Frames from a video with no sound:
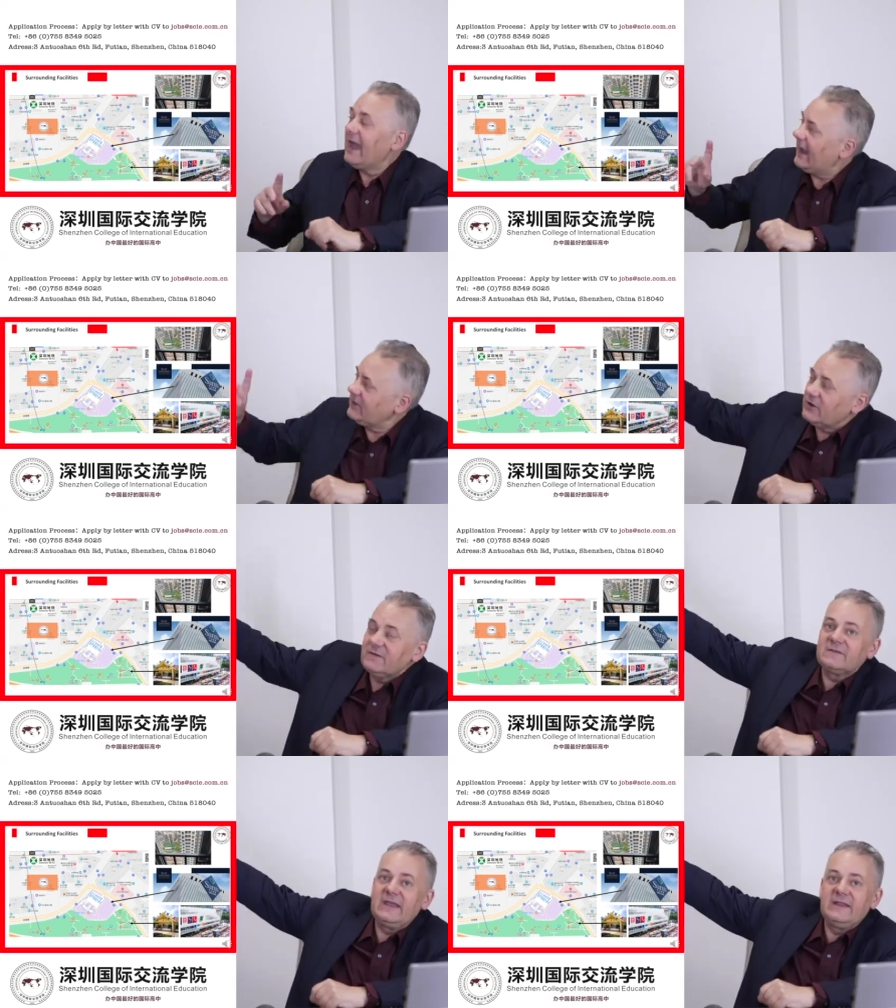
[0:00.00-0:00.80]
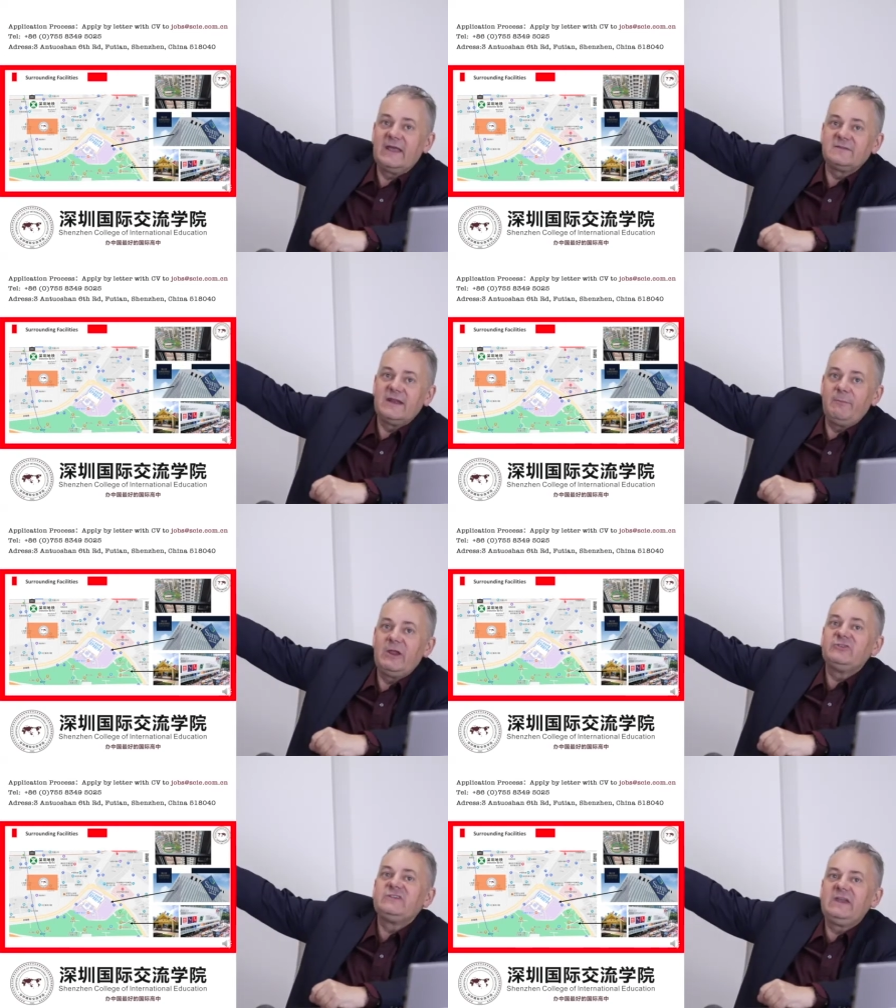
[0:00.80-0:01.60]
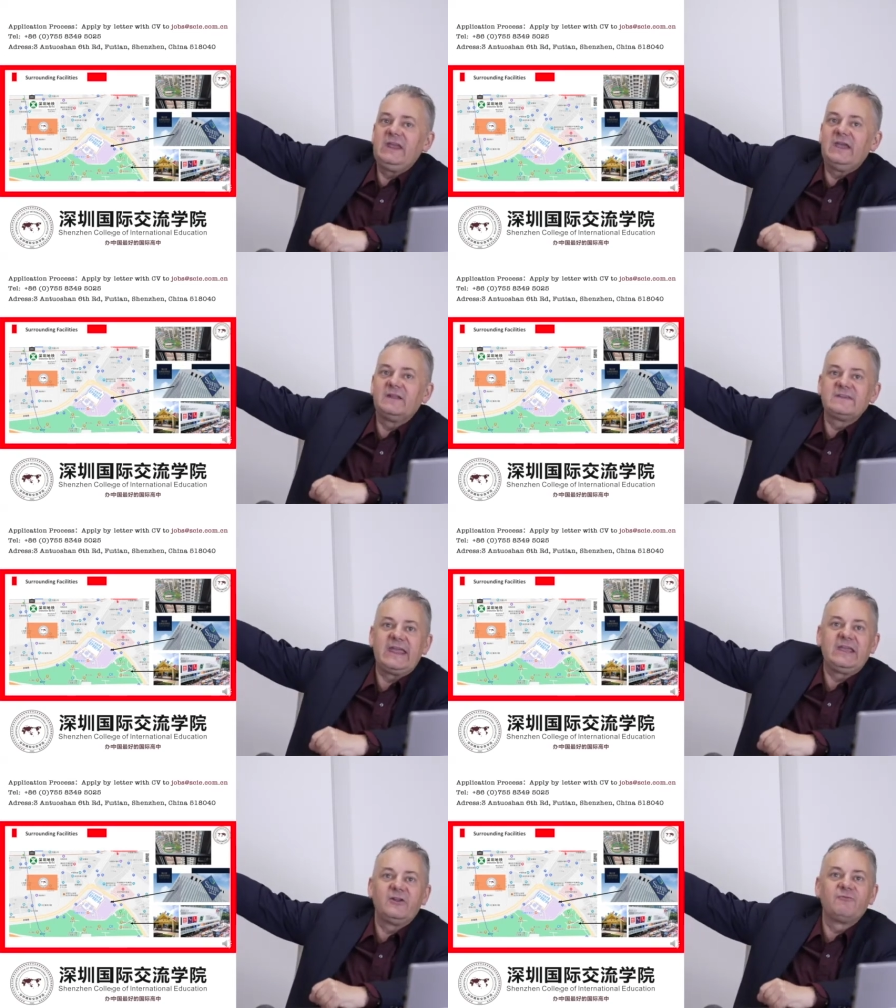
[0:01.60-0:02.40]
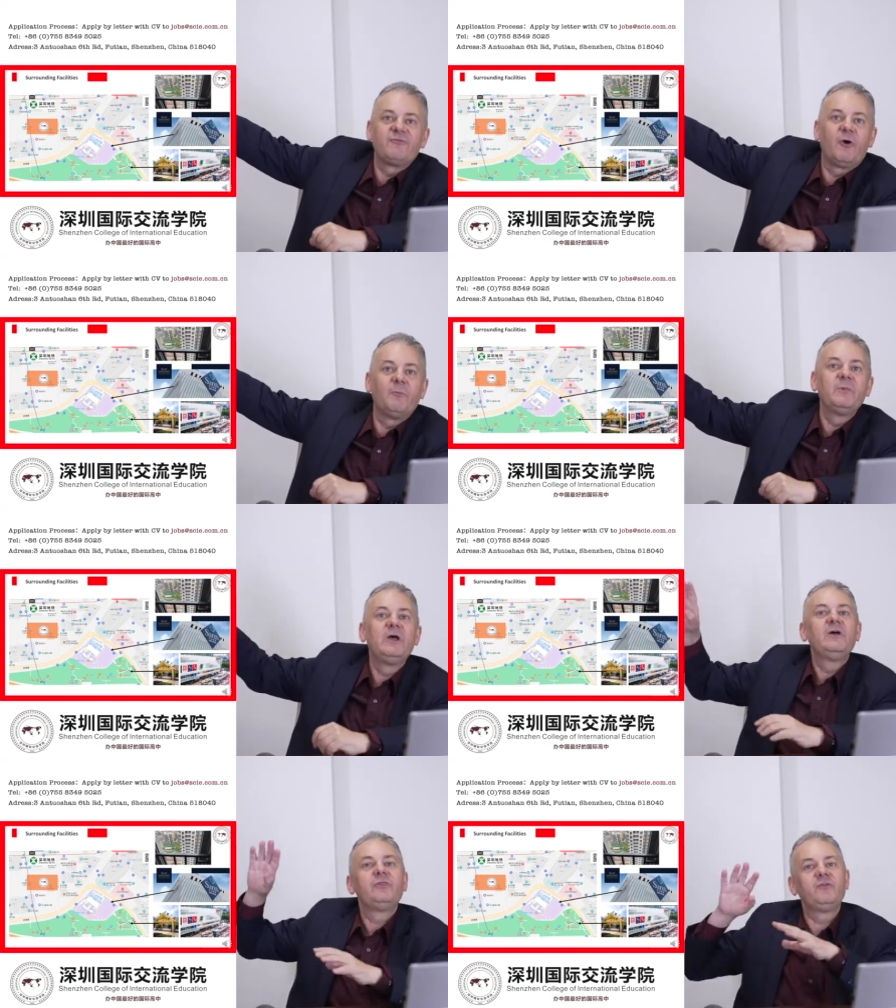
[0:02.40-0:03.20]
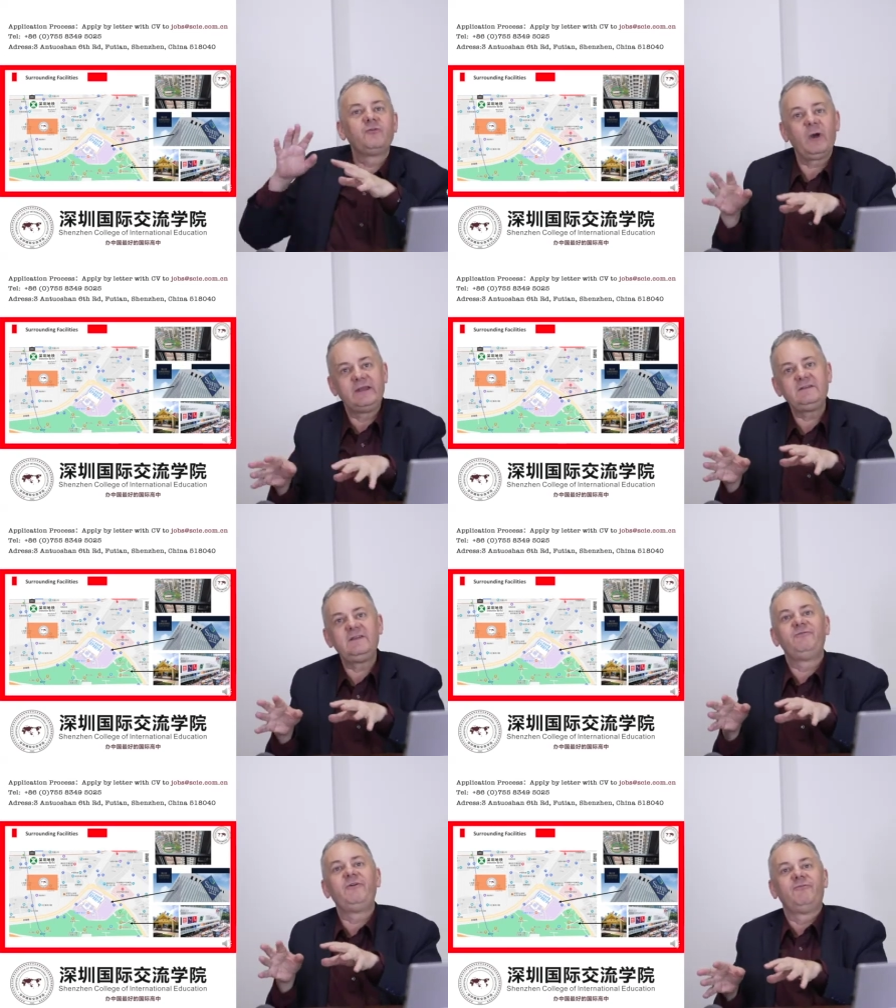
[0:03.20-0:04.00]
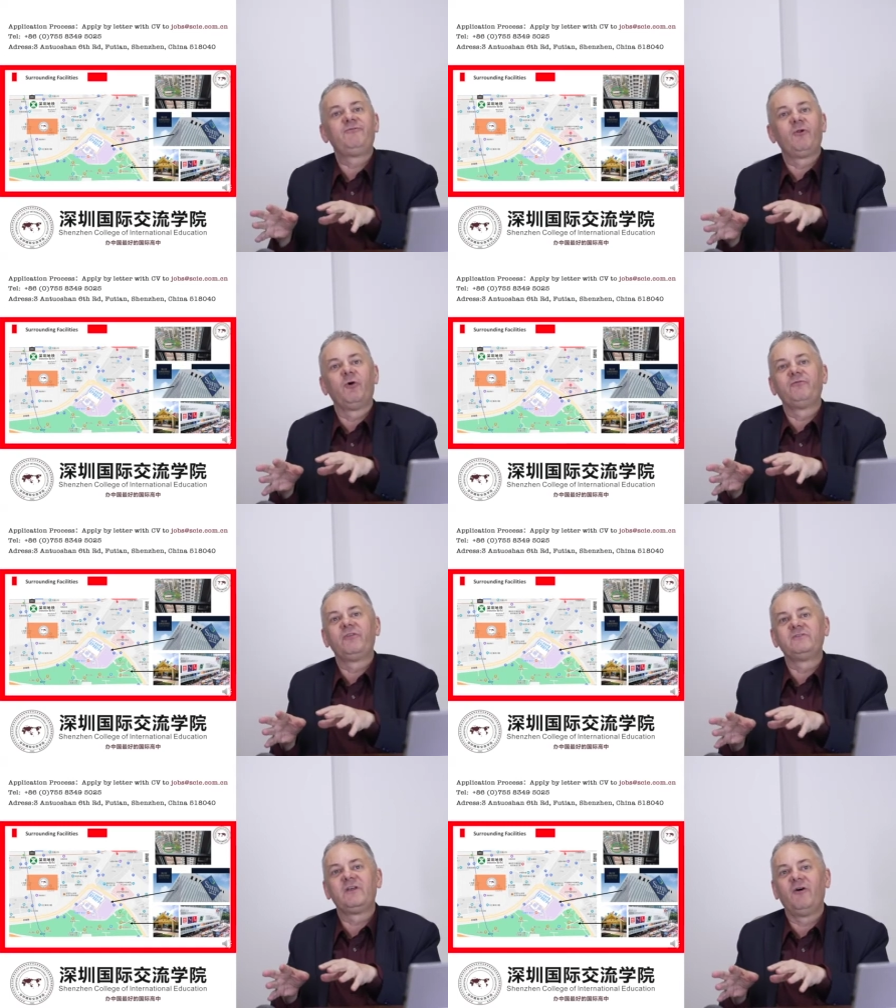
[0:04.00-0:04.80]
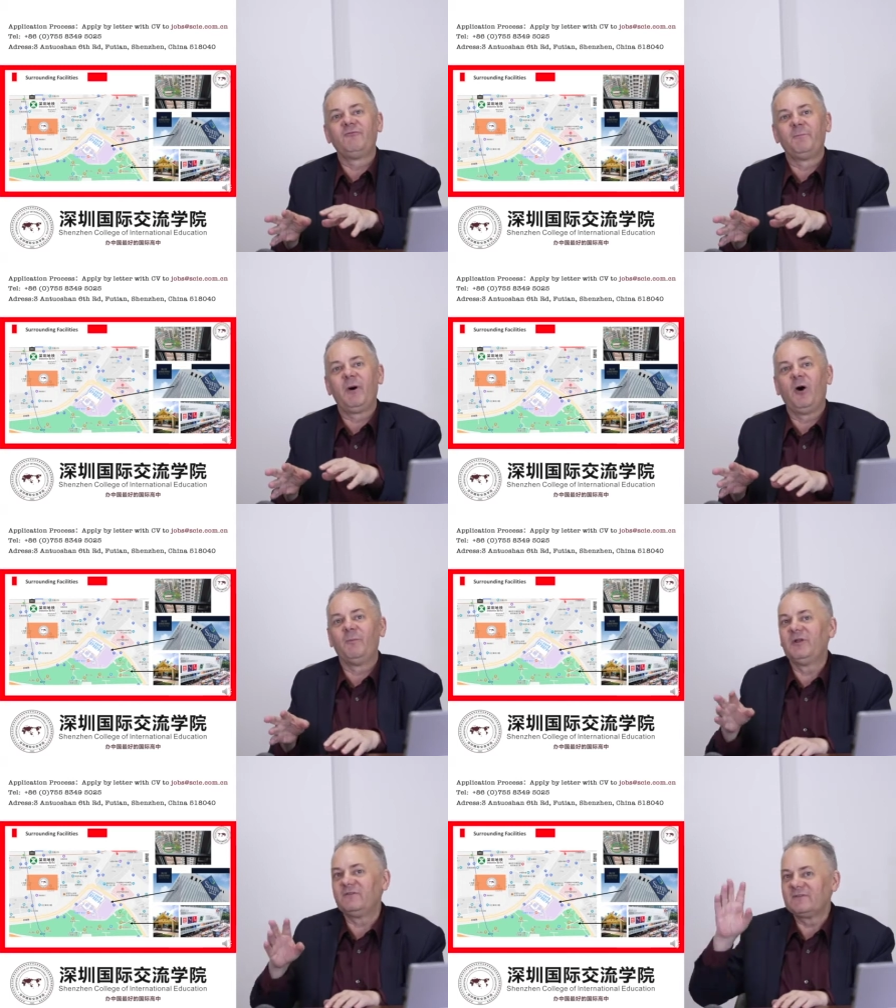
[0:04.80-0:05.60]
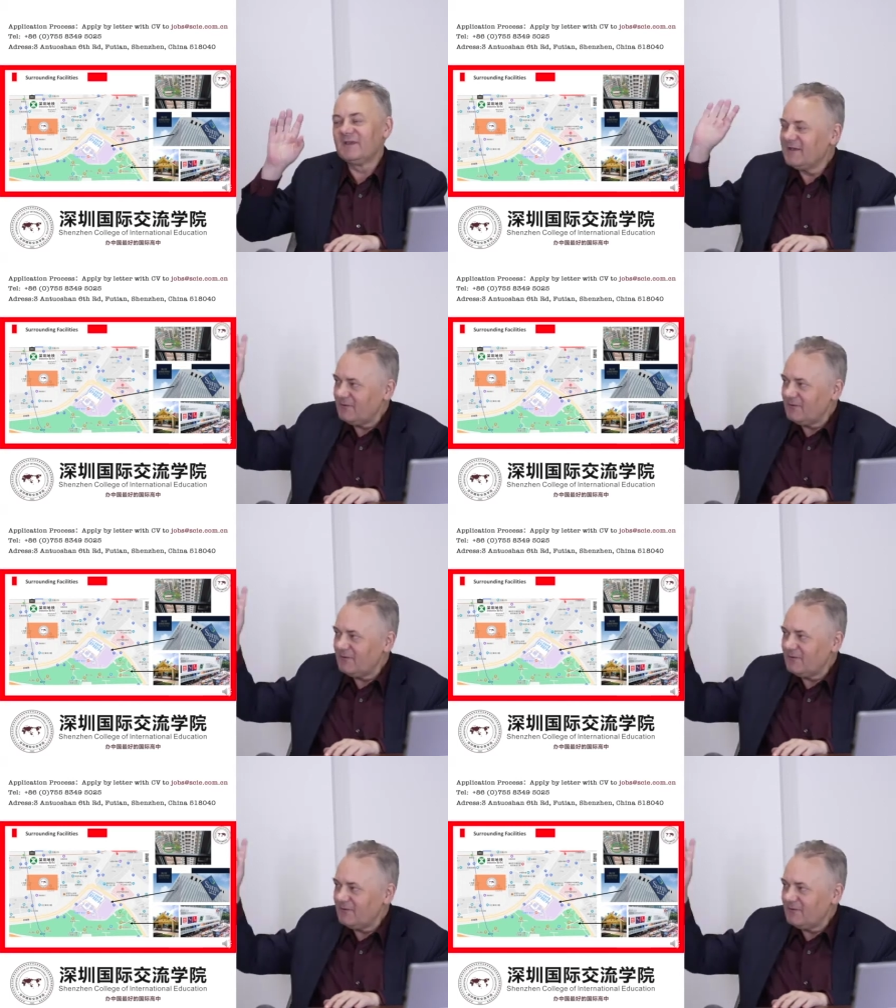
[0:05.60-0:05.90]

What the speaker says: and you can see there's an image here taken from the 25th floor of the staff apartments,